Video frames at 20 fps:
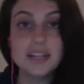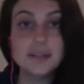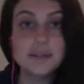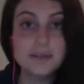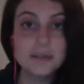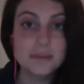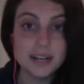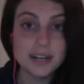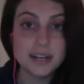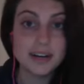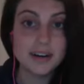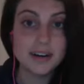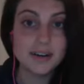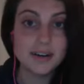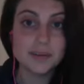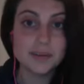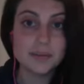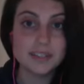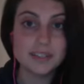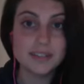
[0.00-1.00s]
what we eat at
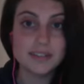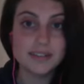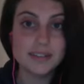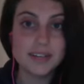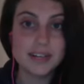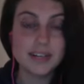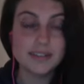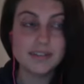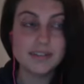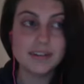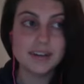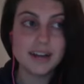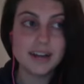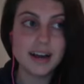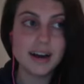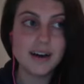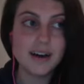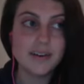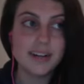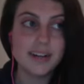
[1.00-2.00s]
home, which is vegan for
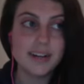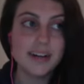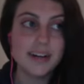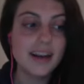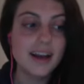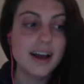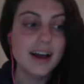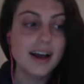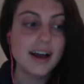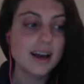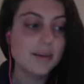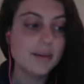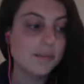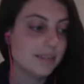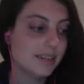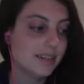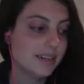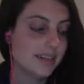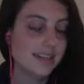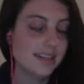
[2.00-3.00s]
now. And I'm
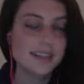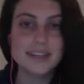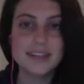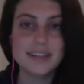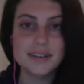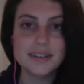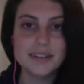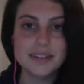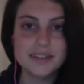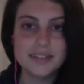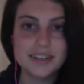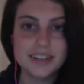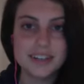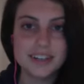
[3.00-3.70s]
going to continue giving